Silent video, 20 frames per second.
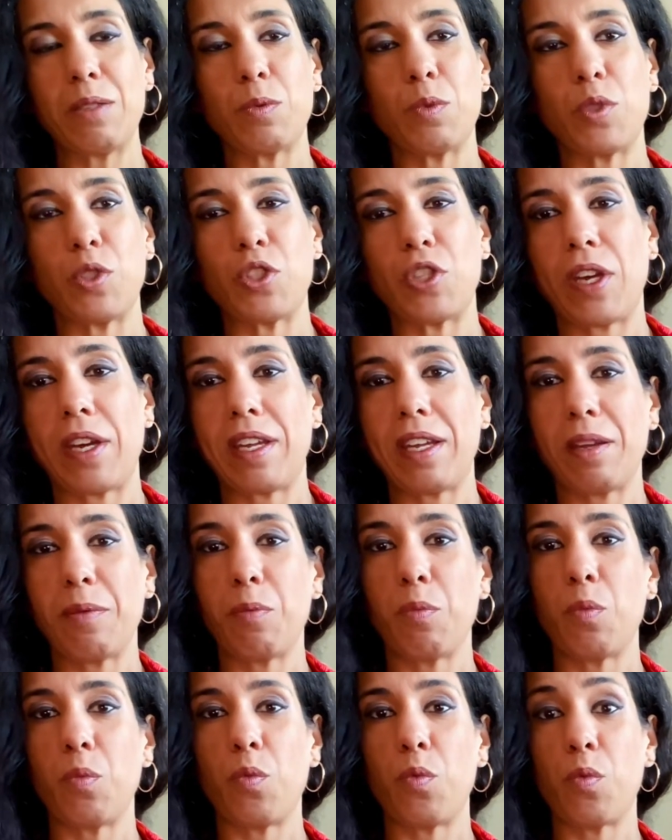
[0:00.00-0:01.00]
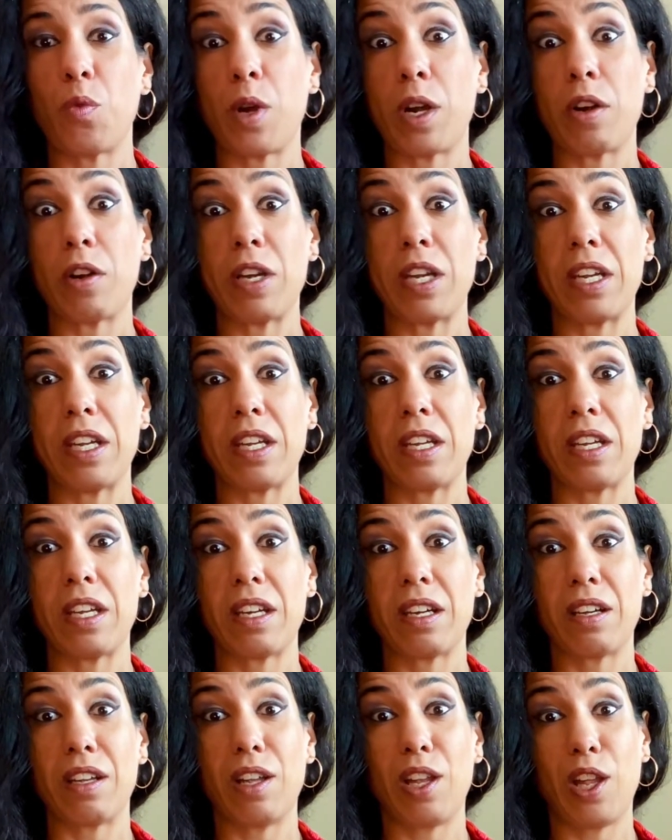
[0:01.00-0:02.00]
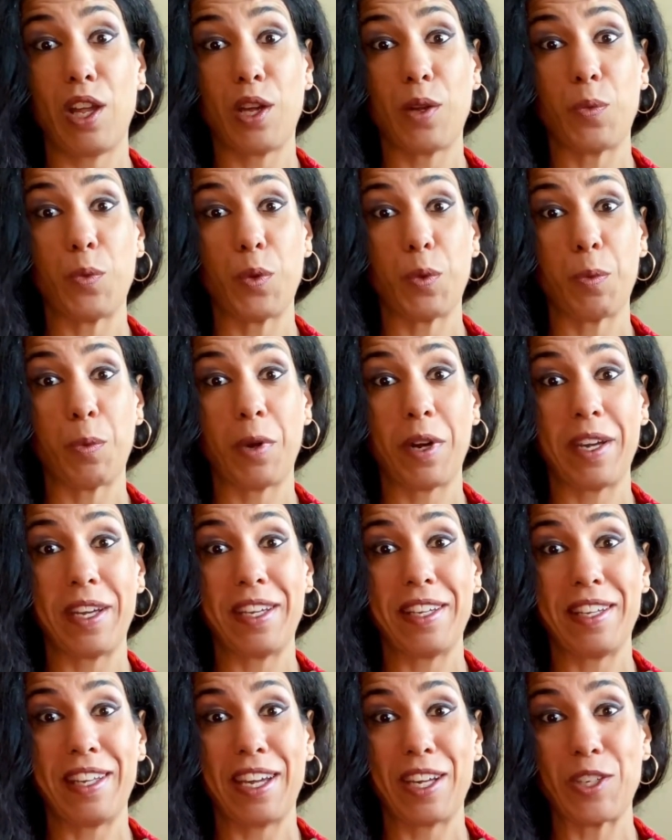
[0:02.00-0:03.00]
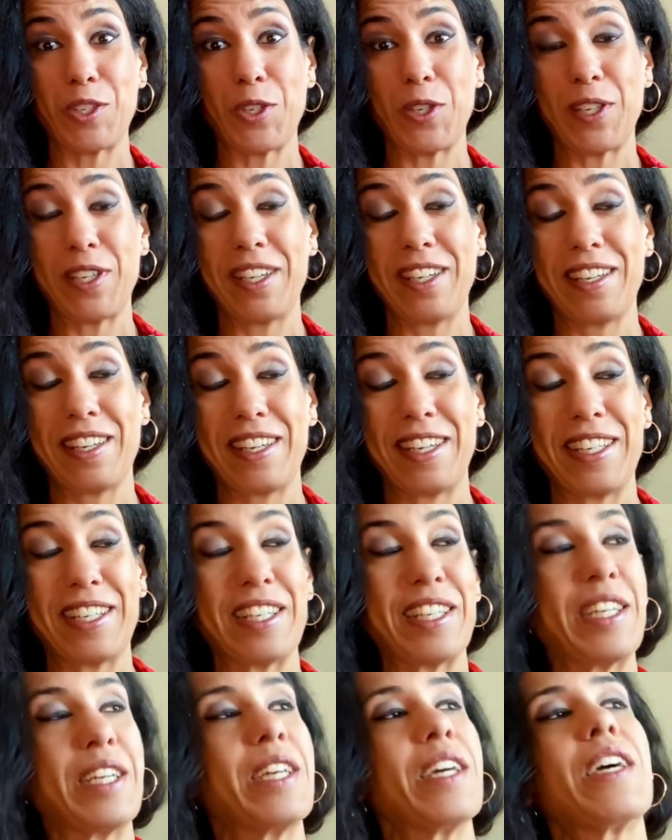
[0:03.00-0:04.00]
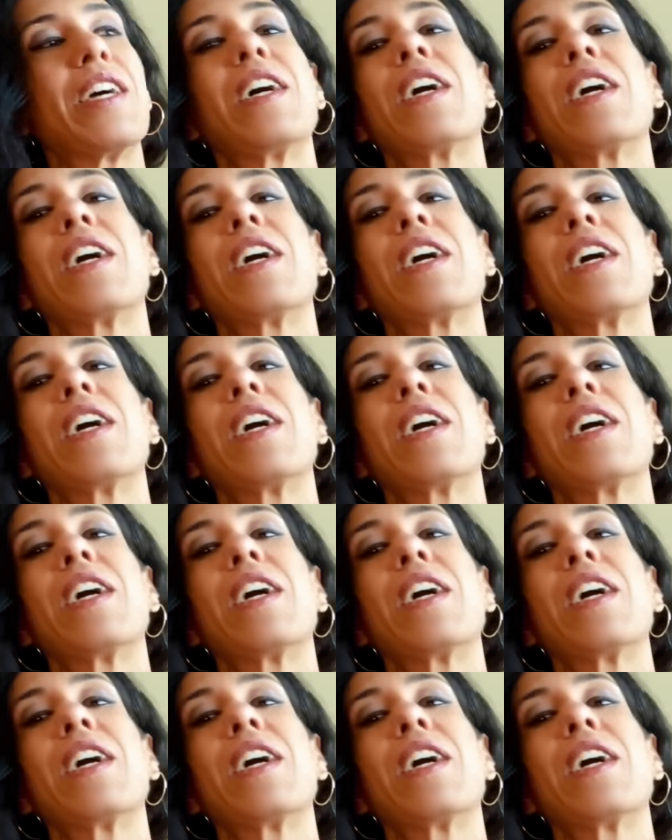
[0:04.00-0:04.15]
which I am wearing a lot with pride actually lately,